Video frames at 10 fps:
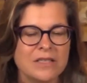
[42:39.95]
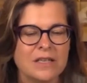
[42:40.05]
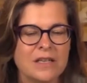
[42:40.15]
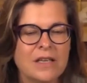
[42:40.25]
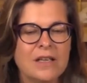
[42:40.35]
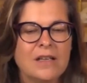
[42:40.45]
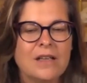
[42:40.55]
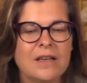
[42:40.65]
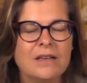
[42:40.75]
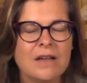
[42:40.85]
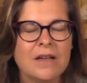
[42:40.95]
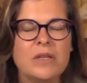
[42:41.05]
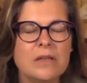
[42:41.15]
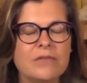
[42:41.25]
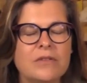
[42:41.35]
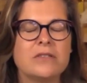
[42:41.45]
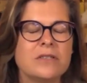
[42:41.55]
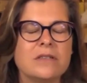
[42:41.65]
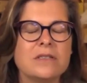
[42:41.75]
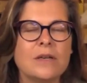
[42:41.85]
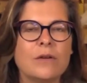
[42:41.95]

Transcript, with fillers: and God, we loved our students.